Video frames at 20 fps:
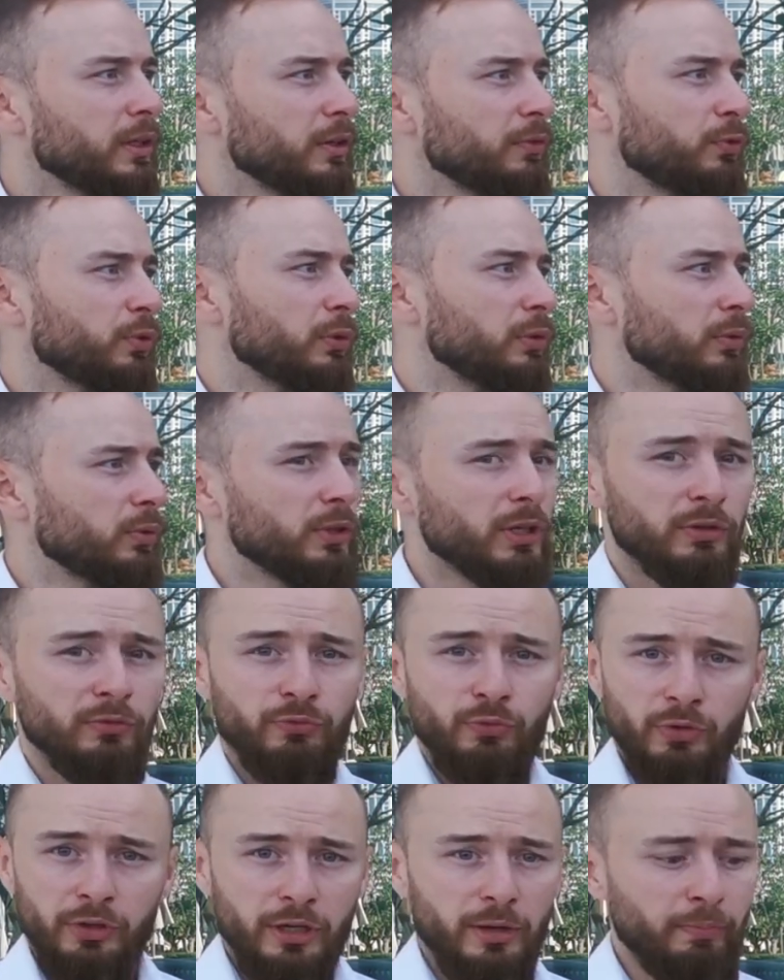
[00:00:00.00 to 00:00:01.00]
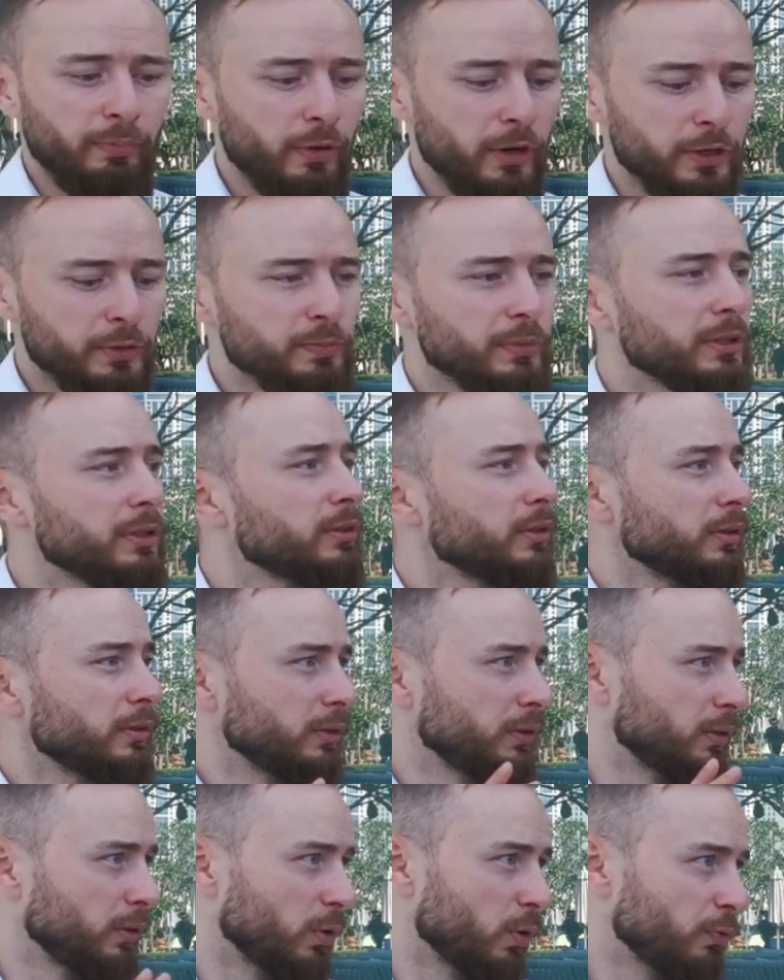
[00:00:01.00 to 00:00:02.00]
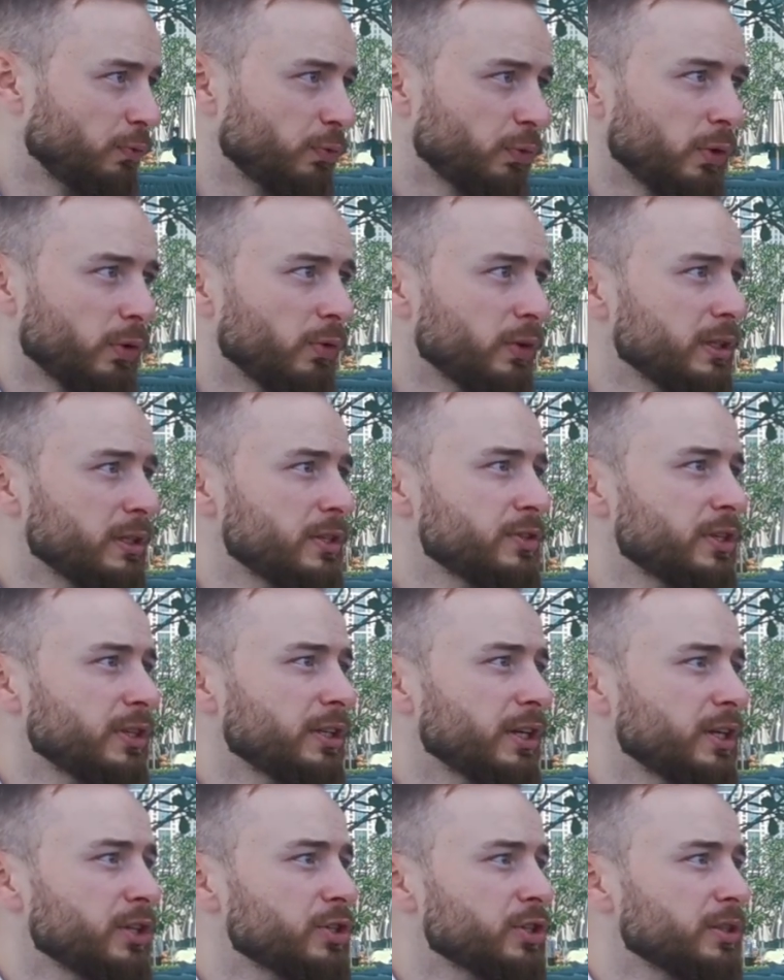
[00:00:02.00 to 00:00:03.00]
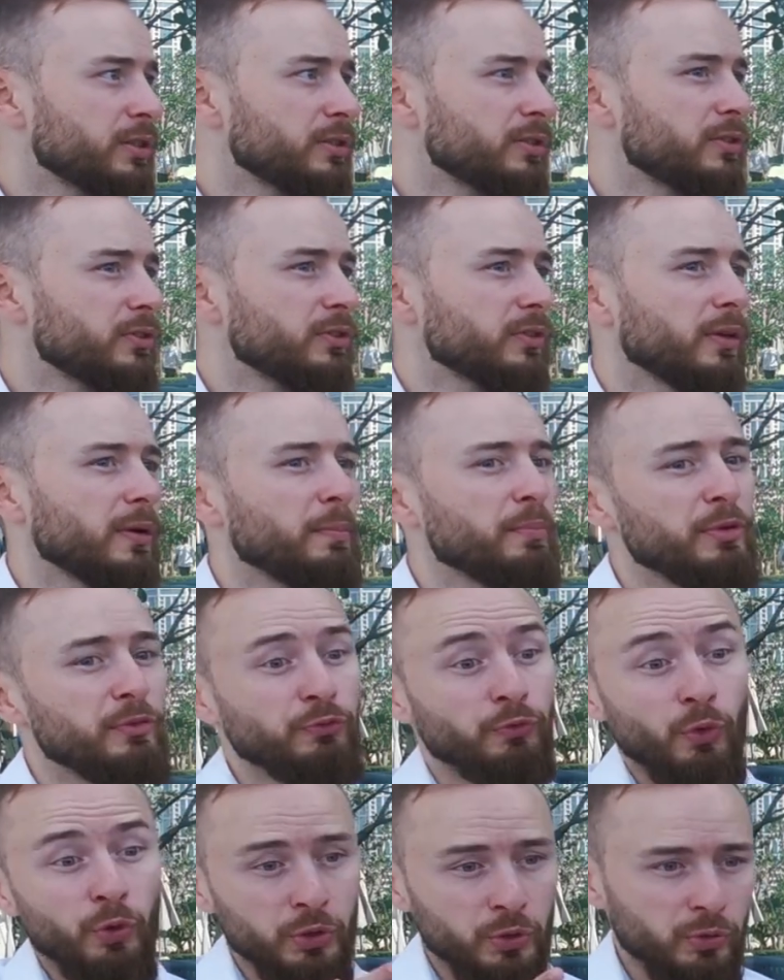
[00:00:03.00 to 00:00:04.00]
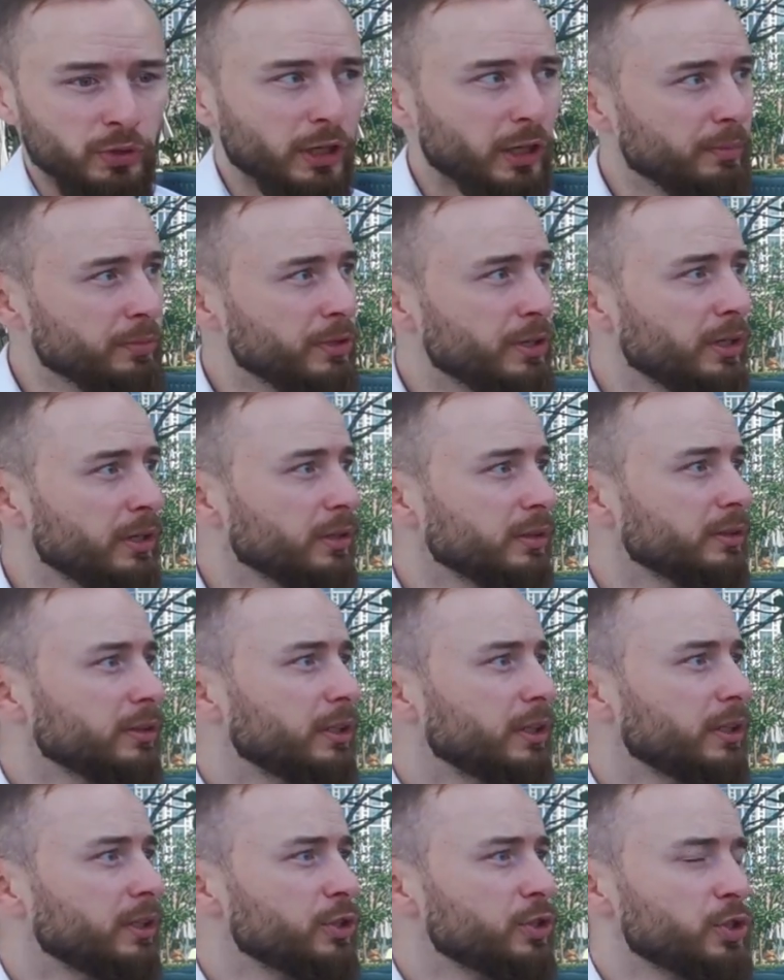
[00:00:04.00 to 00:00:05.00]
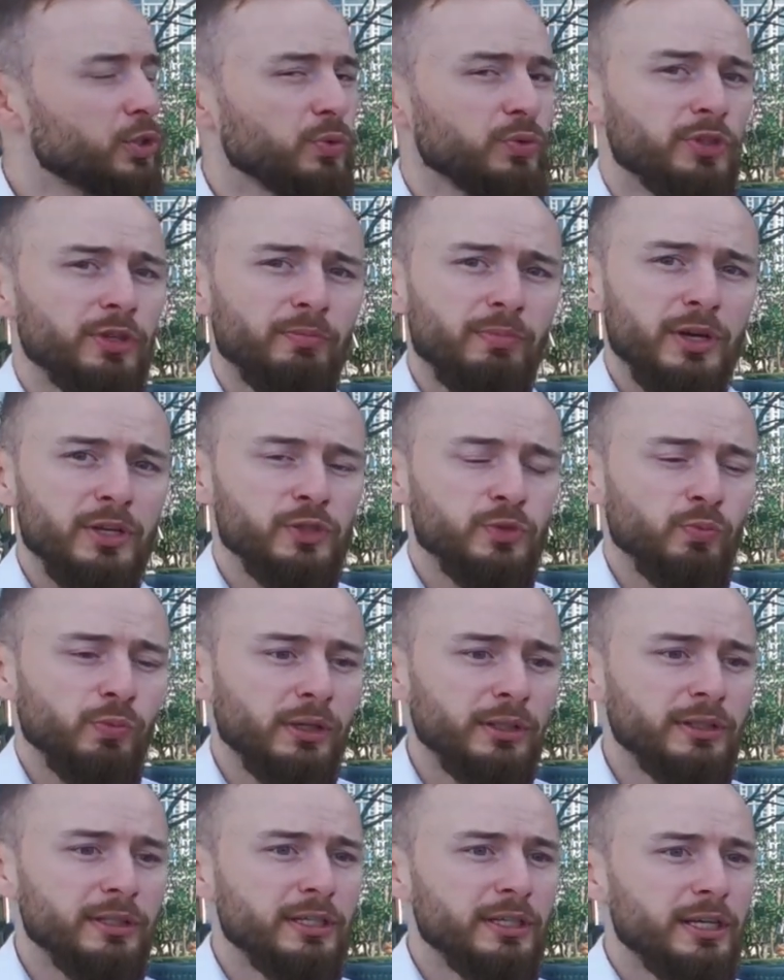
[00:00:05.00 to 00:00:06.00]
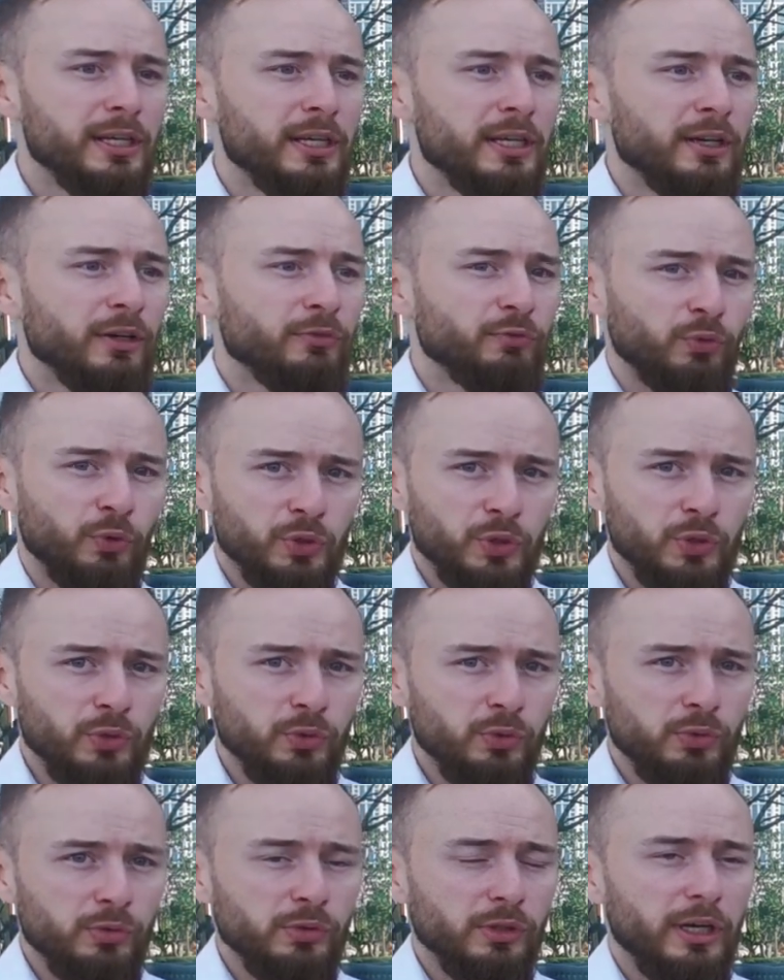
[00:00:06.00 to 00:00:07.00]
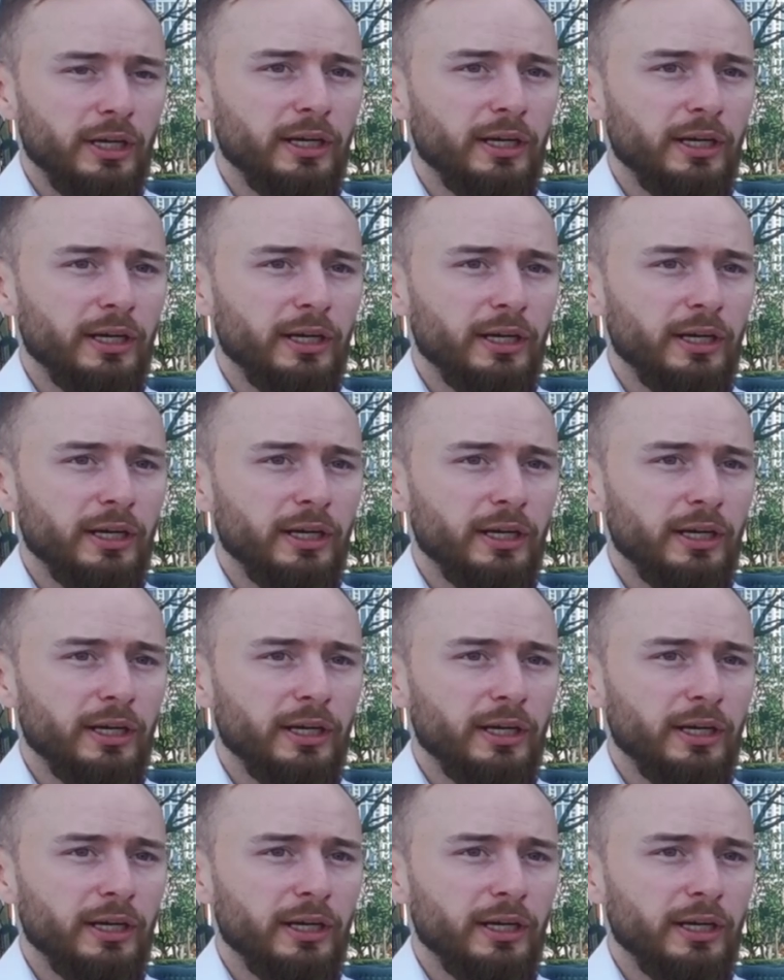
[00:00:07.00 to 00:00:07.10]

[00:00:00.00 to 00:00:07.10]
If you're looking for an apartment, go for a real estate agent before you come here. Choose the best one for you.